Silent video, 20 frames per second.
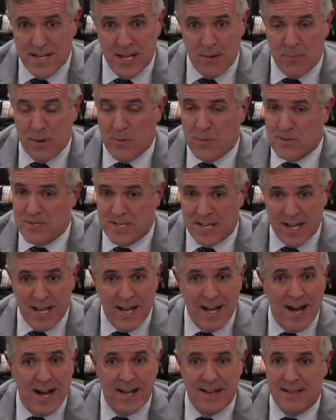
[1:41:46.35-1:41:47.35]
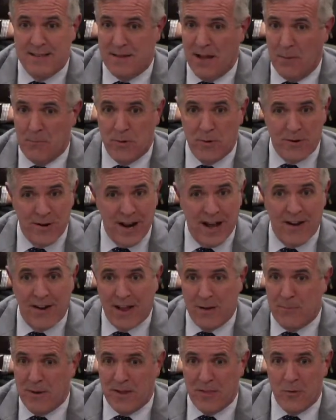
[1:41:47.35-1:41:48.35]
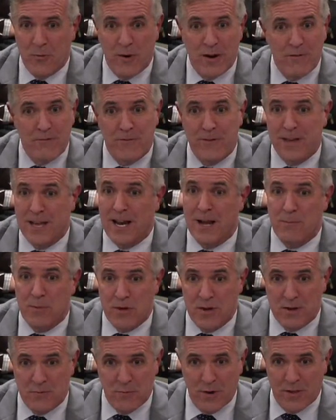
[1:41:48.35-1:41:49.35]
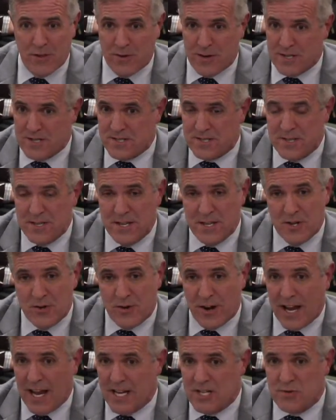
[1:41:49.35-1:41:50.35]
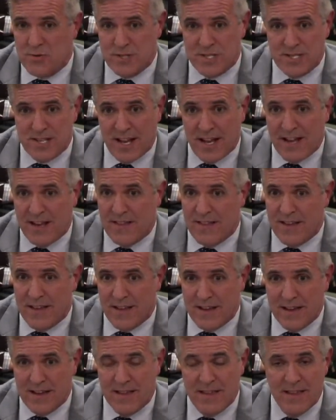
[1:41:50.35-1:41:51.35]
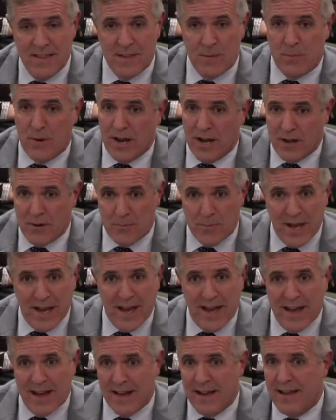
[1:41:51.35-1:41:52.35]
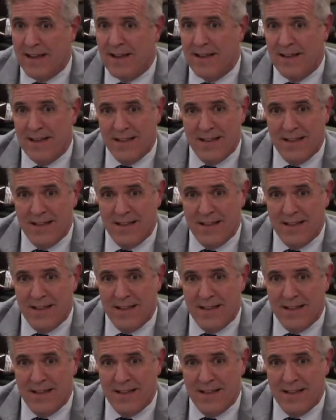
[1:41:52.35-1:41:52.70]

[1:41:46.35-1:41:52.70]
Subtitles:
and people will say, I put it out, I pay the one fee, and I'm good, whether it's trash, recycling, the brown bag,